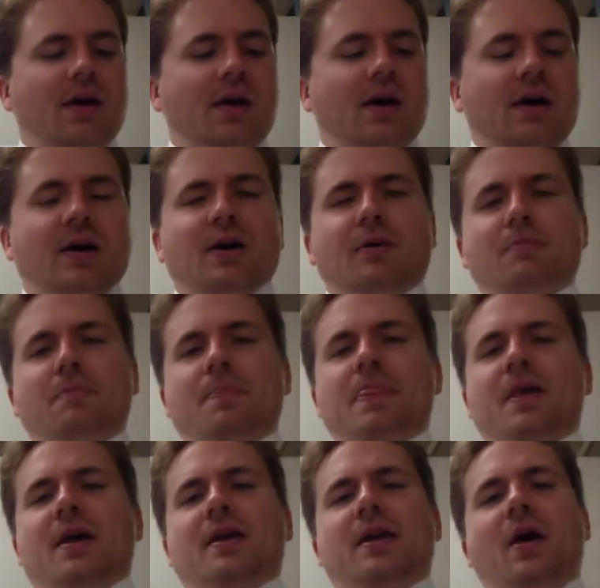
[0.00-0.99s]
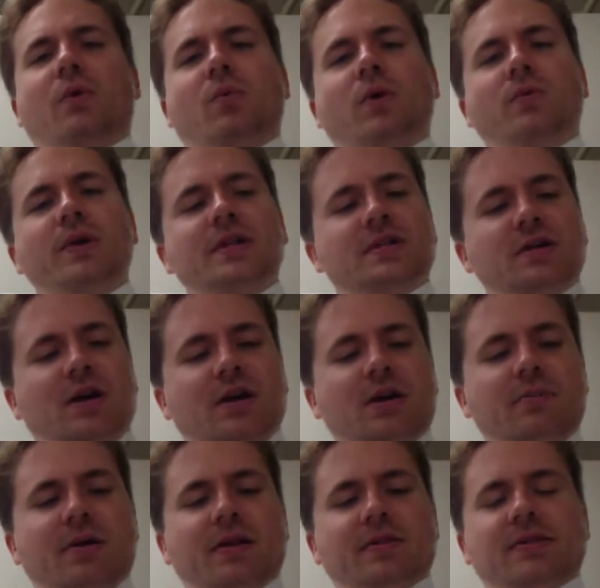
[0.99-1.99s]
Now when we
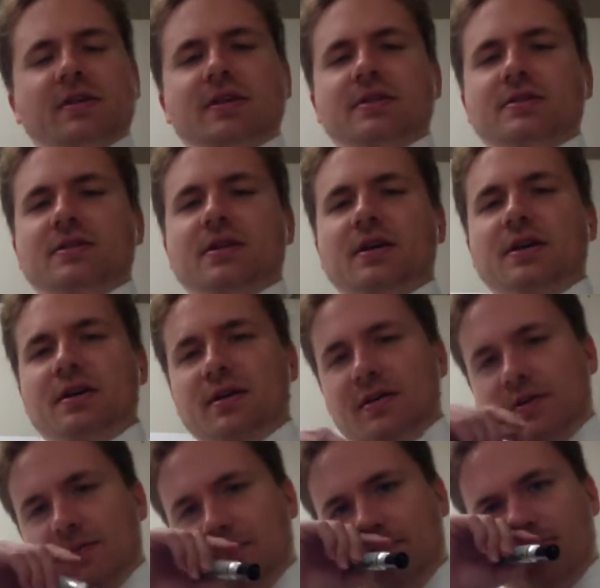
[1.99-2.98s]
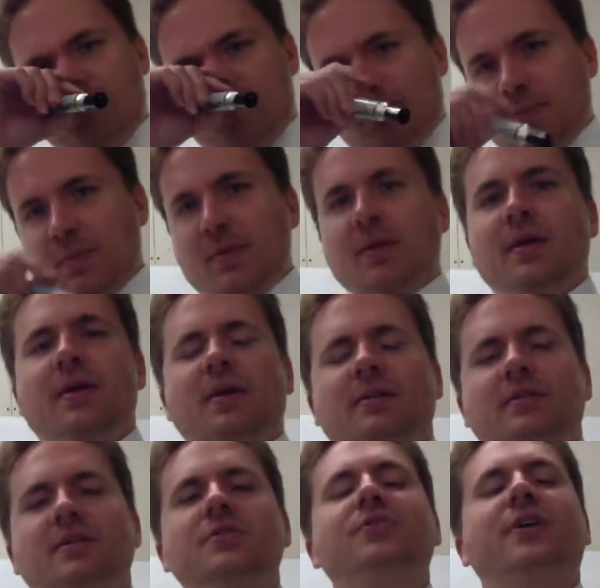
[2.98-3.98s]
talk about these
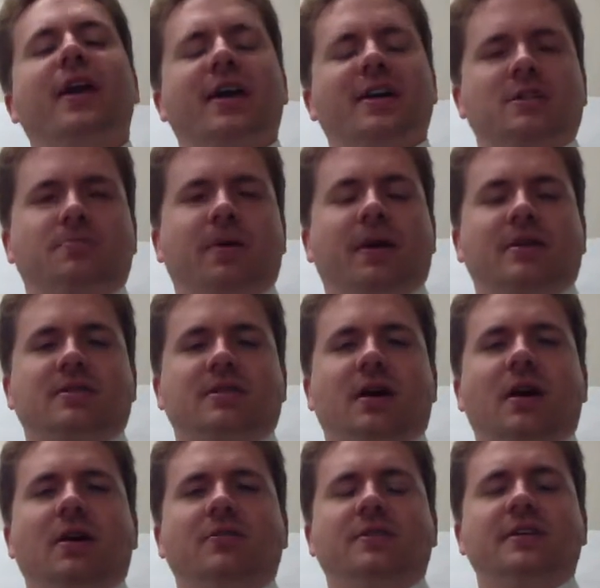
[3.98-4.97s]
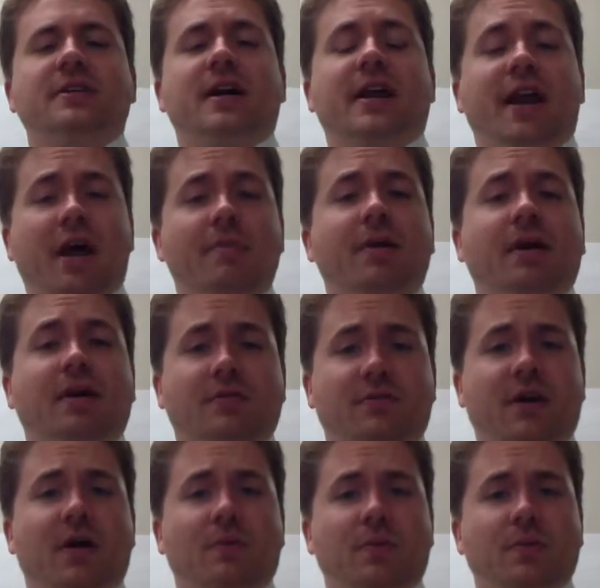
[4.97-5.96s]
different aspects of the dynamic
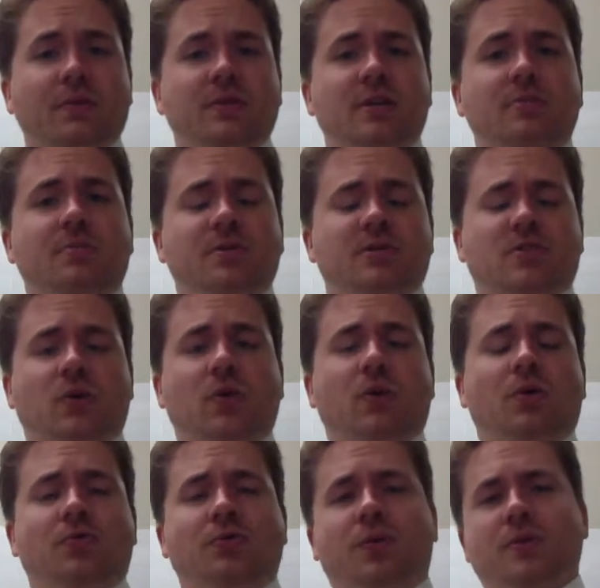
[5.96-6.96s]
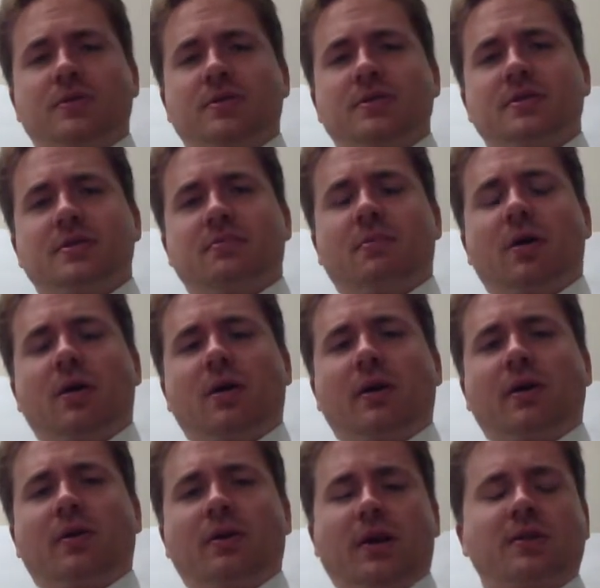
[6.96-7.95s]
environment with deep historical forces, the
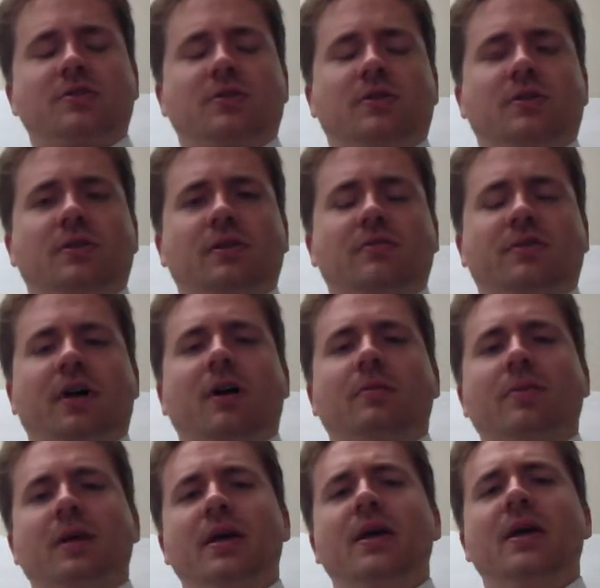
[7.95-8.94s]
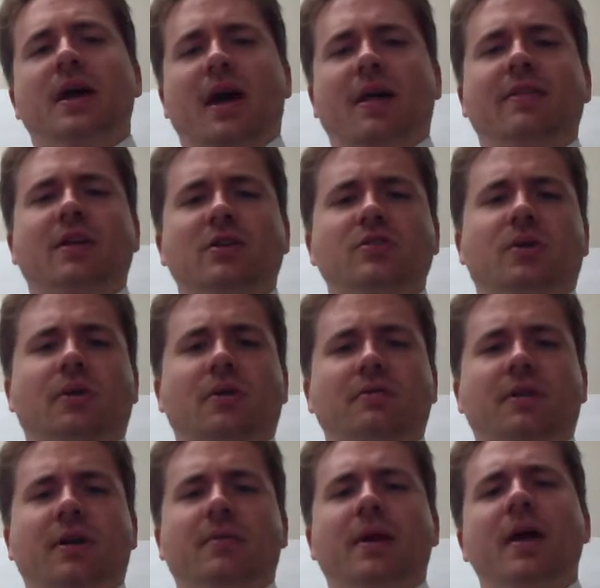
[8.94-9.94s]
market or external environment, and the internal
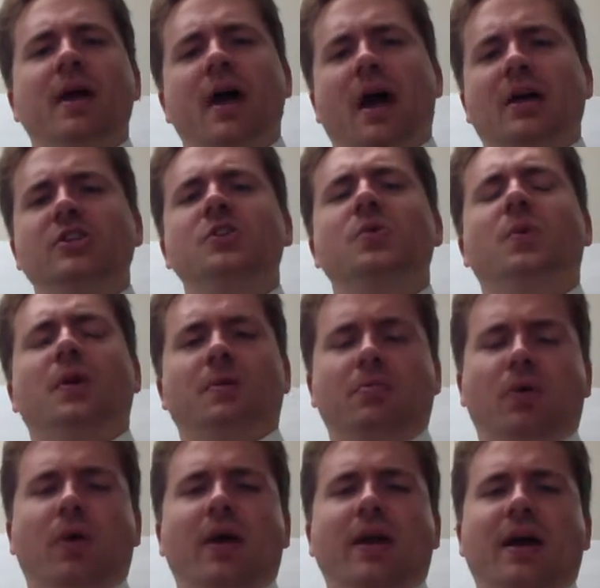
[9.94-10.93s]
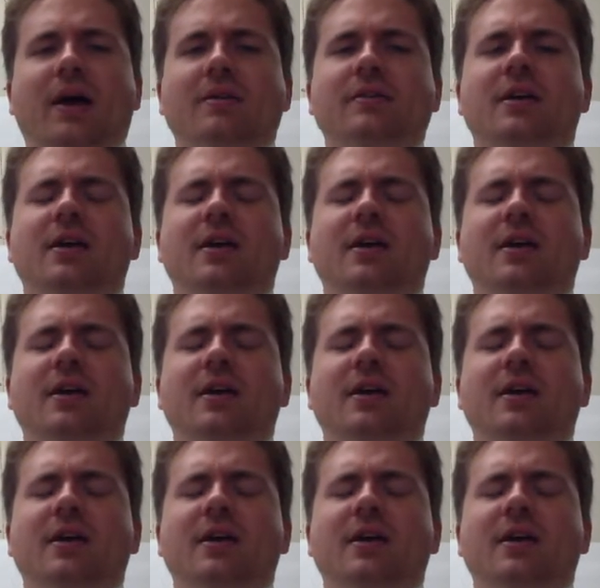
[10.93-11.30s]
environment, I do want to point out